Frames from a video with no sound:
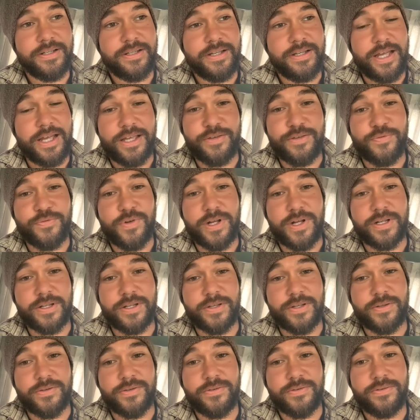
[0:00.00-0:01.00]
E
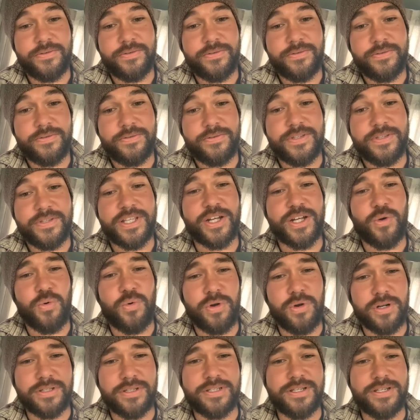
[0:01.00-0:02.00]
whānau, the
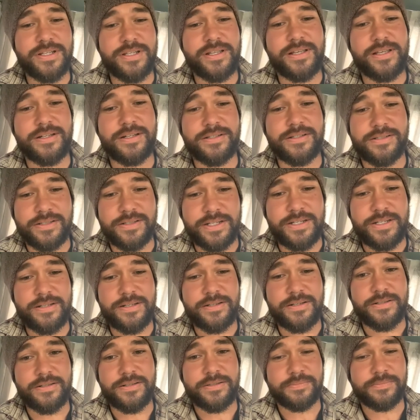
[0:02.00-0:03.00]
equality that is
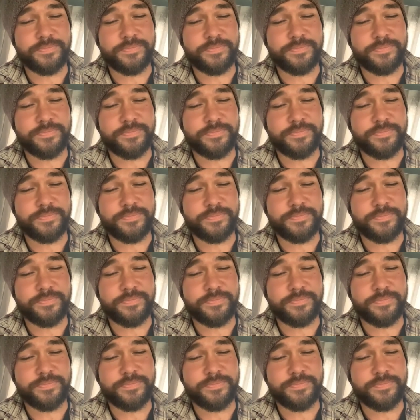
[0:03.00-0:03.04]
needed